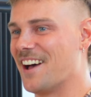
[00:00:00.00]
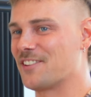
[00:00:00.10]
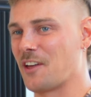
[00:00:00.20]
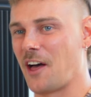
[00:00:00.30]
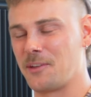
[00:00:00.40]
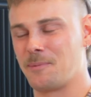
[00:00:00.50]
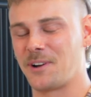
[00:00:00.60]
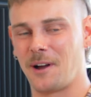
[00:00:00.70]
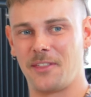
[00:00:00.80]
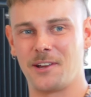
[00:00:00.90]
So I think
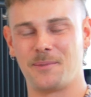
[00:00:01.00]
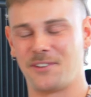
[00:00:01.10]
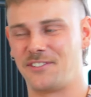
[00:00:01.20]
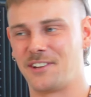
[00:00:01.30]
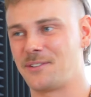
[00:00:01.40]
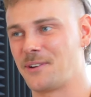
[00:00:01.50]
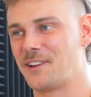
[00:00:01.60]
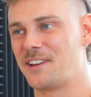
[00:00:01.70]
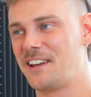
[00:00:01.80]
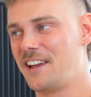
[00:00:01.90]
I'm gonna stick to
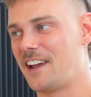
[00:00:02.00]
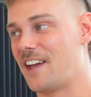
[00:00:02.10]
it.